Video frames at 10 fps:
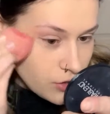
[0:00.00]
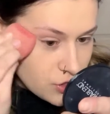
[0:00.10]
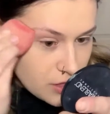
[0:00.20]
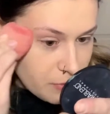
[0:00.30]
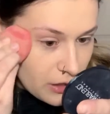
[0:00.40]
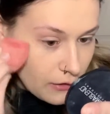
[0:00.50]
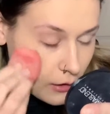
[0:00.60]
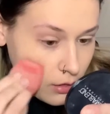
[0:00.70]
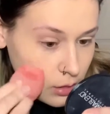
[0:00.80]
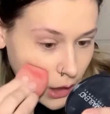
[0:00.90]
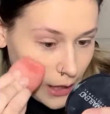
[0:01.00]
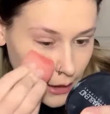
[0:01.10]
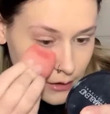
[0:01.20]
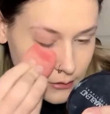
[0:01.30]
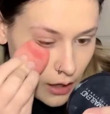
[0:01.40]
Just it being like
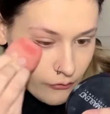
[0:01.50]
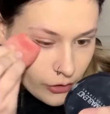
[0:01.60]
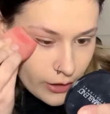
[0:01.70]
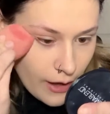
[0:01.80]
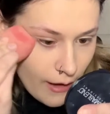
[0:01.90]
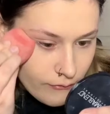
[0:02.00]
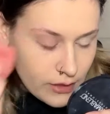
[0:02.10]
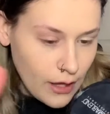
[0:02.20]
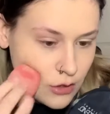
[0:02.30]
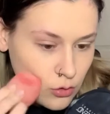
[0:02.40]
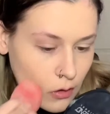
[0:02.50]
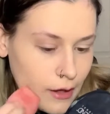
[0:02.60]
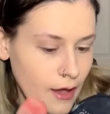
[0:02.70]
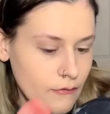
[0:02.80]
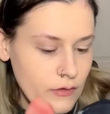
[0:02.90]
light, not very heavy. I don't
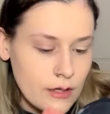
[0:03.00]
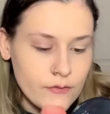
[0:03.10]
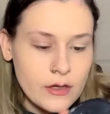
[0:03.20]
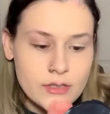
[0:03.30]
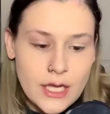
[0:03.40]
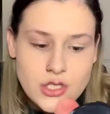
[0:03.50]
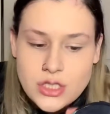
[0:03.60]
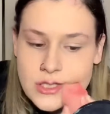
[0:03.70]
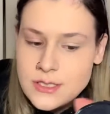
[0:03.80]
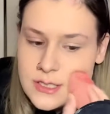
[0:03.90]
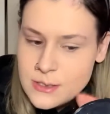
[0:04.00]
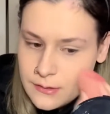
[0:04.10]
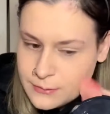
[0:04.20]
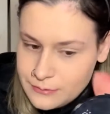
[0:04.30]
like heavy foundations.